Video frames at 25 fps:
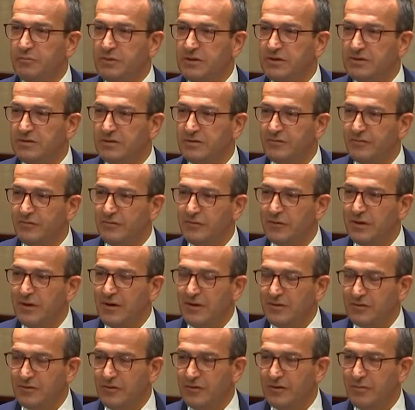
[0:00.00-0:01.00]
Minister for,
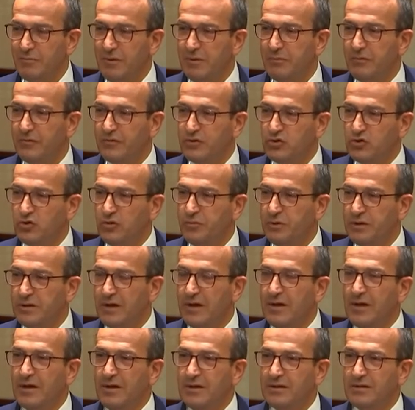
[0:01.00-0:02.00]
sorry, the Member for Schubert,
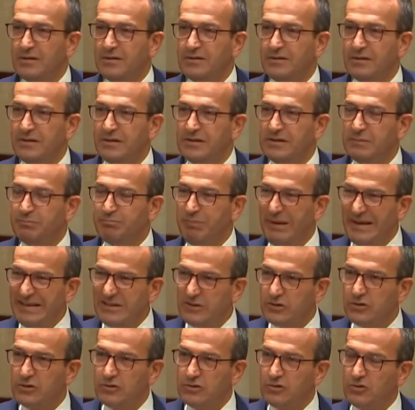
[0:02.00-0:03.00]
did his
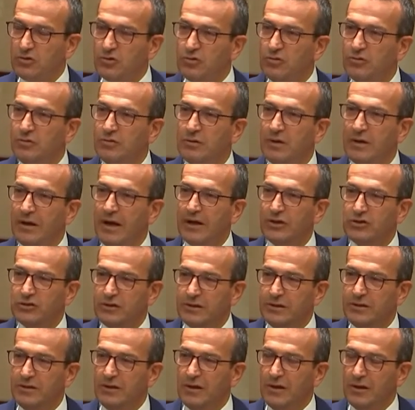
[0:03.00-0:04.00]
best to
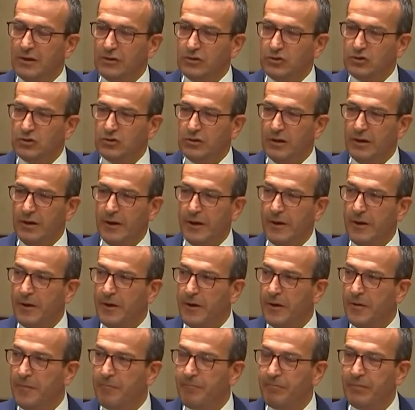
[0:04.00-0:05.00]
actually
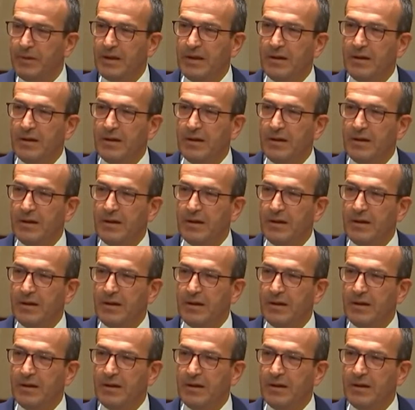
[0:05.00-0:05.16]
um,